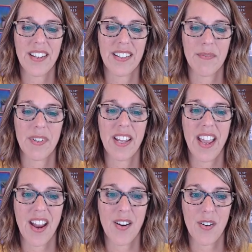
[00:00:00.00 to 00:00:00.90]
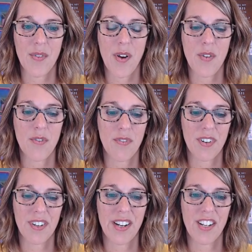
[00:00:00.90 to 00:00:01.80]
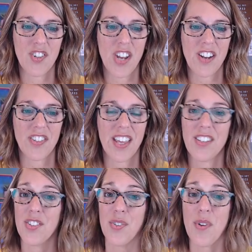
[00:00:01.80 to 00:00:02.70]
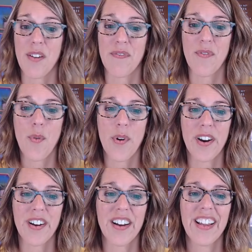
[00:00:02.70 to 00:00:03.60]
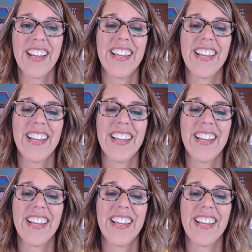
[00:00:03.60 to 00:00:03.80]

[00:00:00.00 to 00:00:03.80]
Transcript: I'm going to arrow over and change that to a 4.